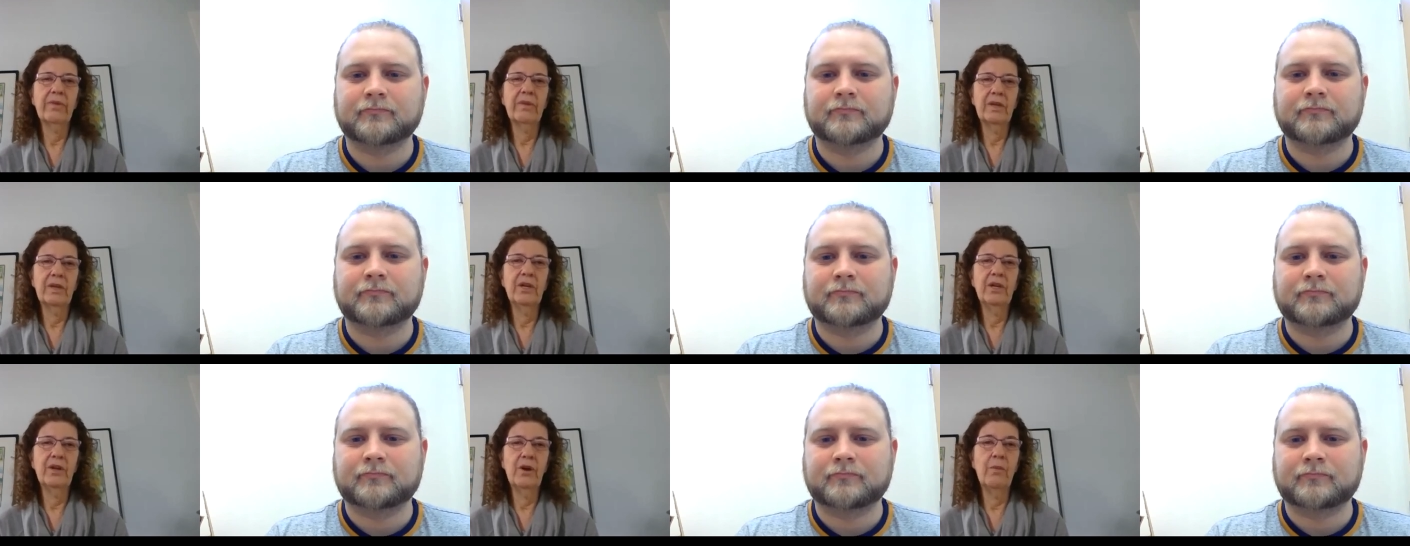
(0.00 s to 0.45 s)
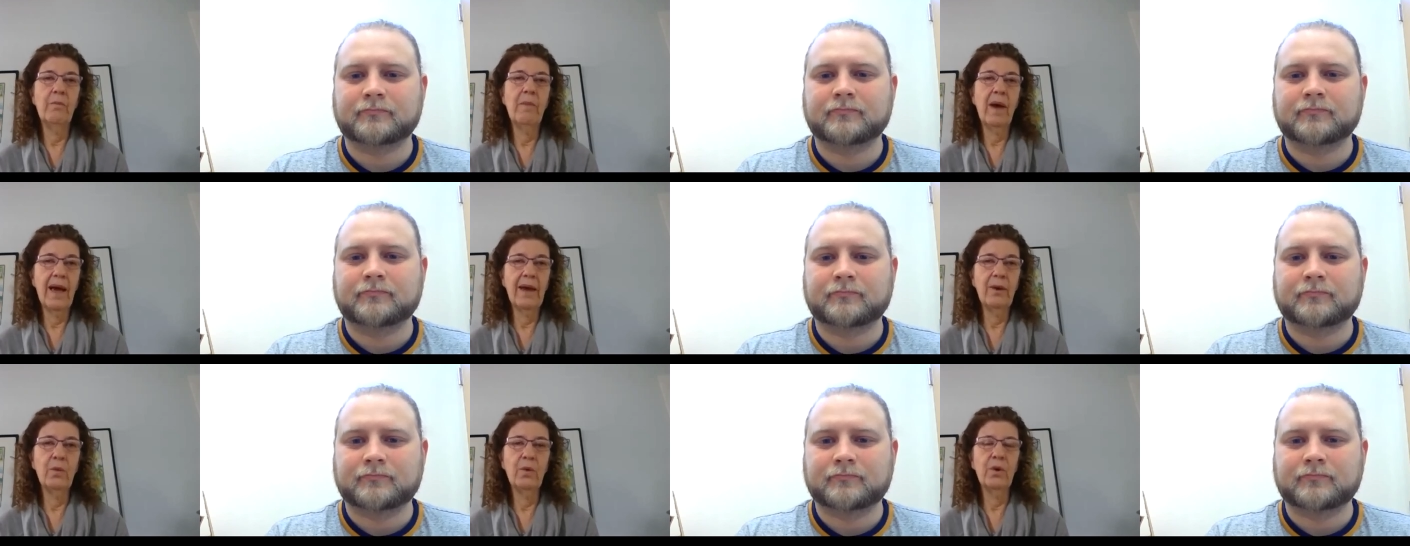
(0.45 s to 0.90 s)
Speaker 1: you know,
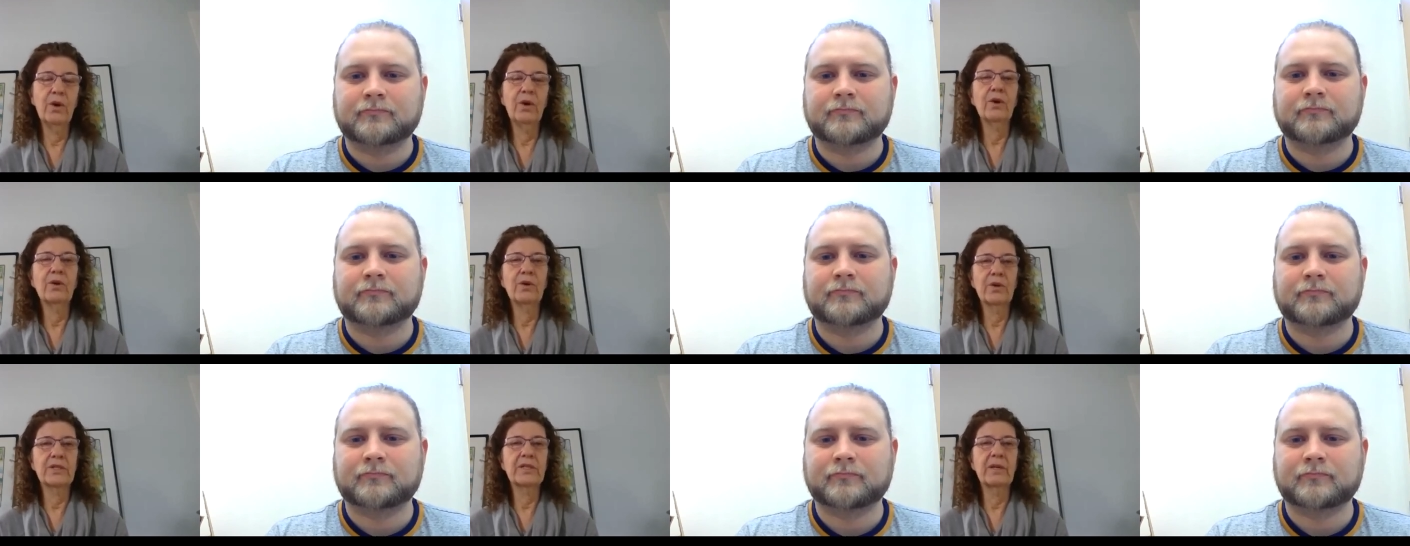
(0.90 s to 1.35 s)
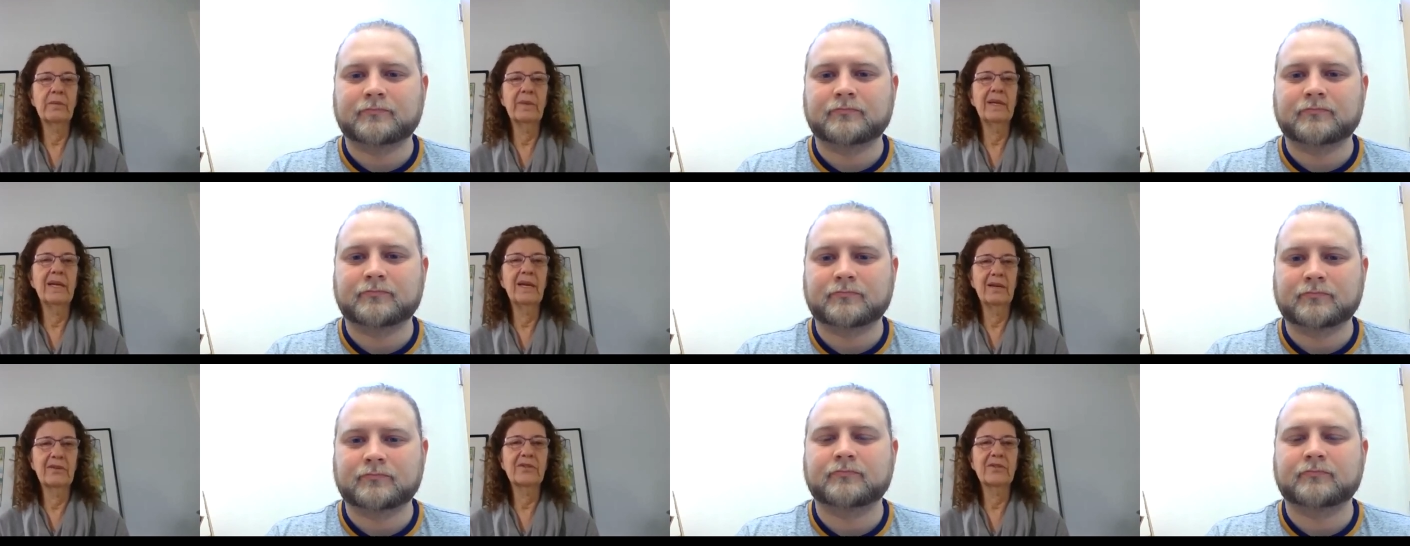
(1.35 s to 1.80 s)
my work or
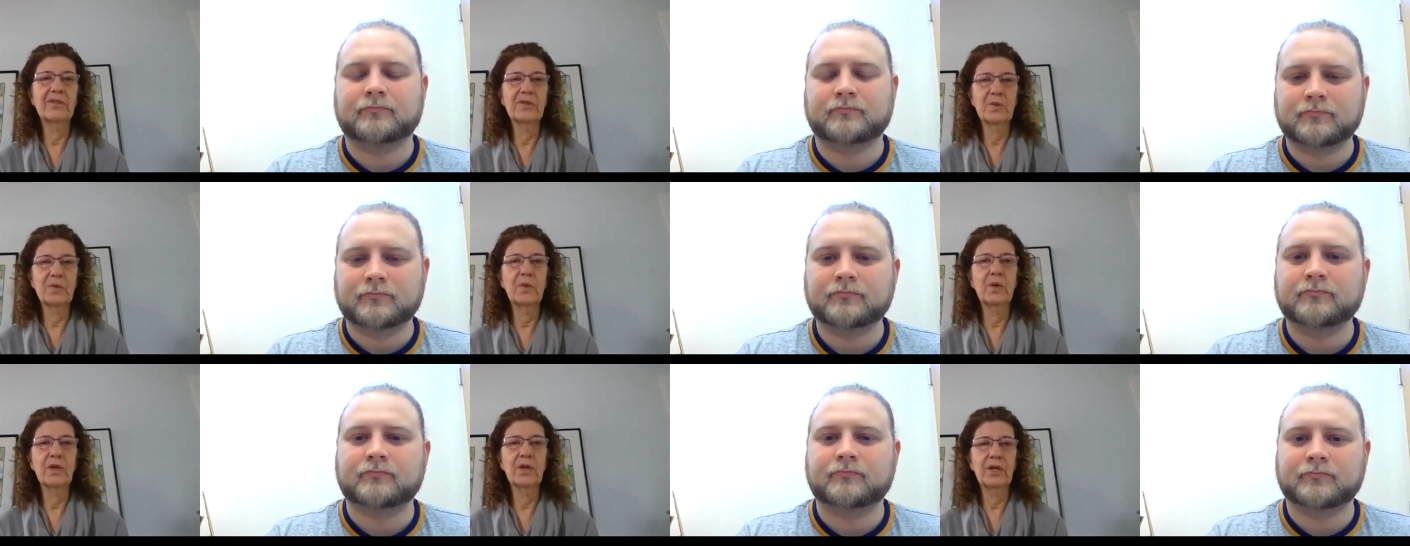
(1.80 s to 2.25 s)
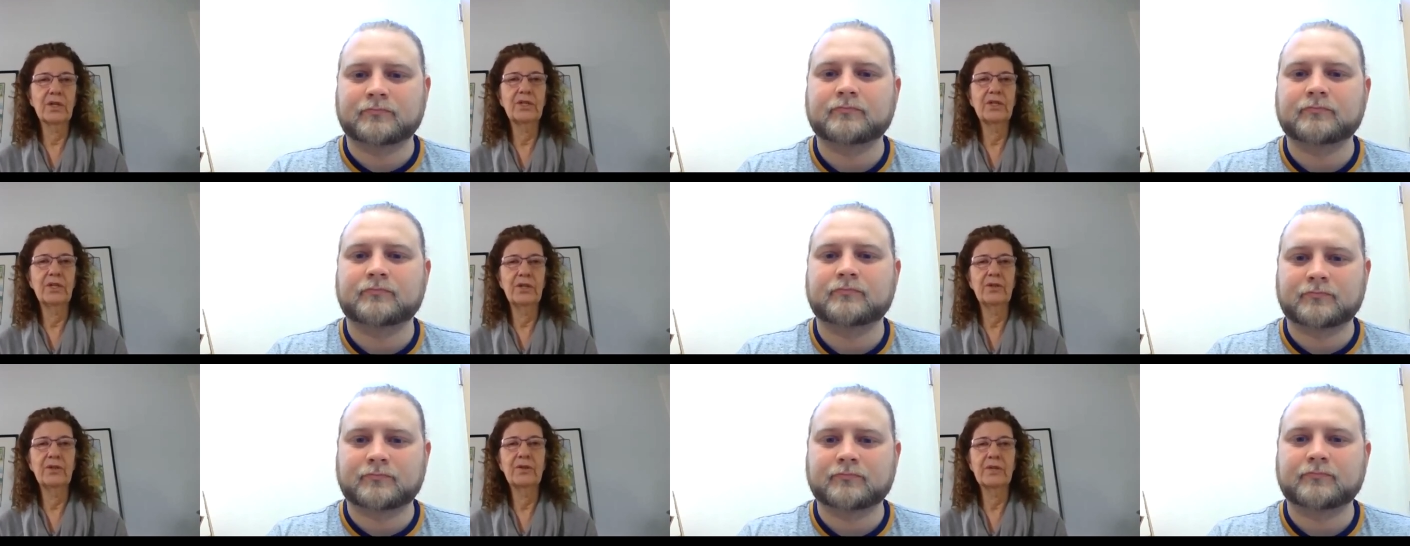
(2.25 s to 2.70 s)
somebody else's work
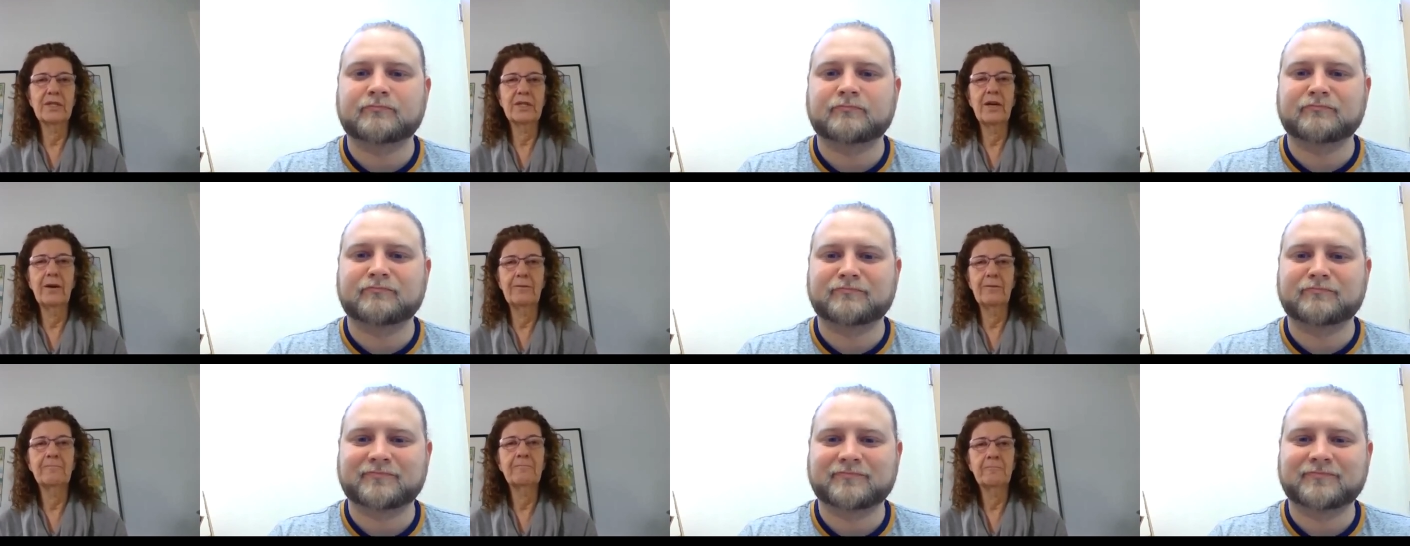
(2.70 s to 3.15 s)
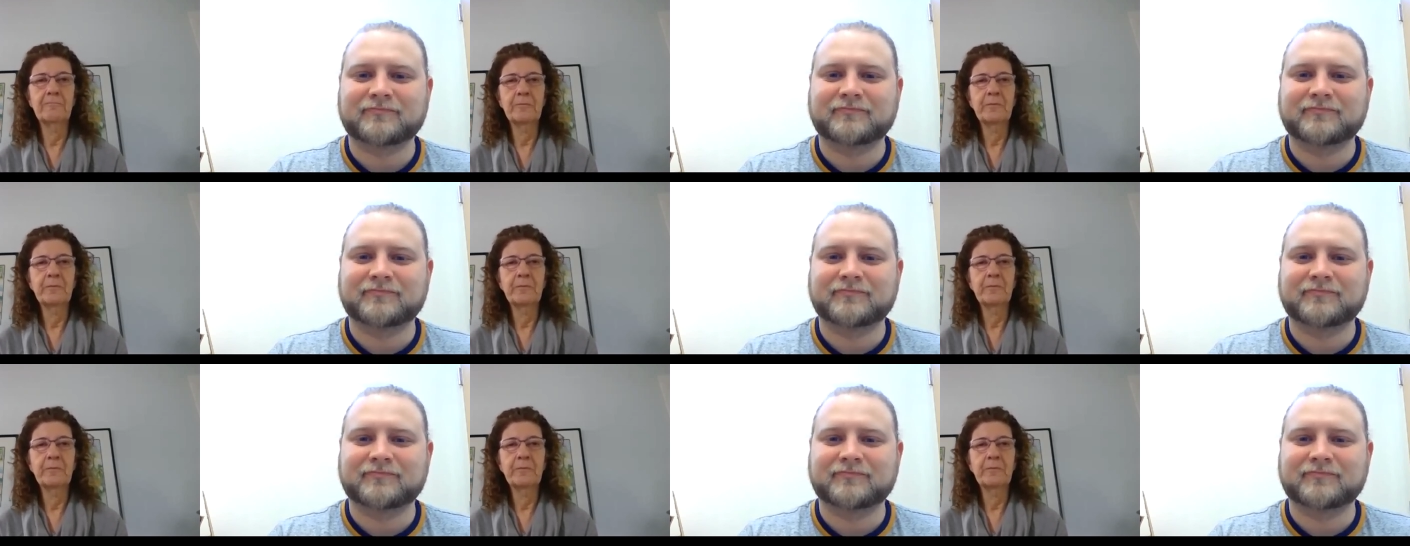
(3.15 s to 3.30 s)
too. So.